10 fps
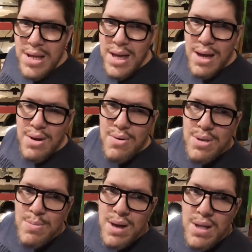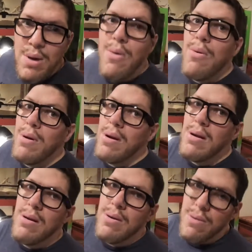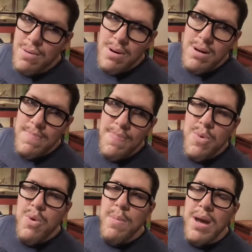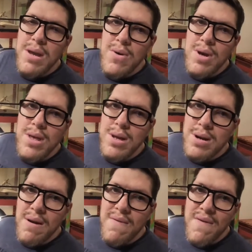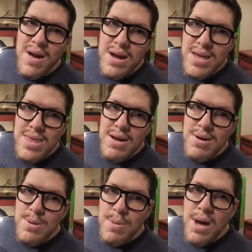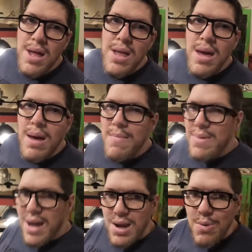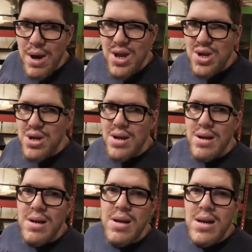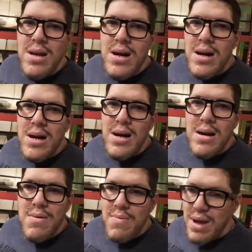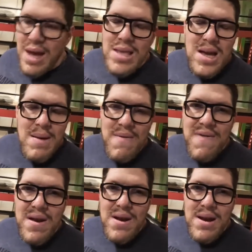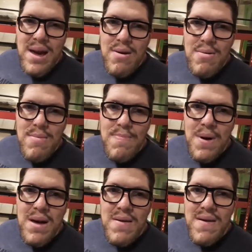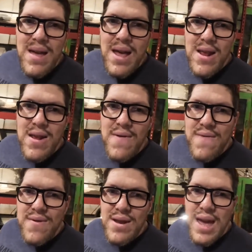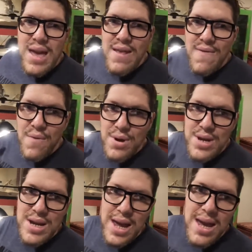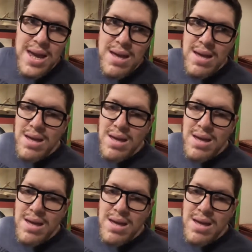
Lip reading: gecko as well, or we might do another dart frog in there as well. Not quite sure. We got time to figure it out, but as for today,